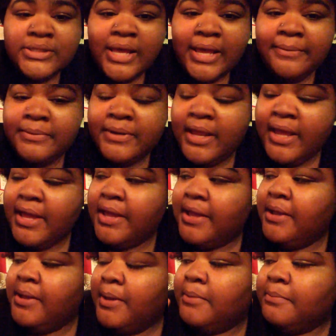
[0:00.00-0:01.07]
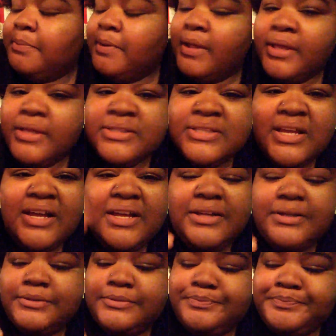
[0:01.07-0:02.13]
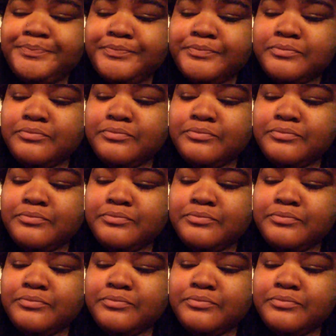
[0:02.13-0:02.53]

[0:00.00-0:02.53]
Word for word: type day. But um,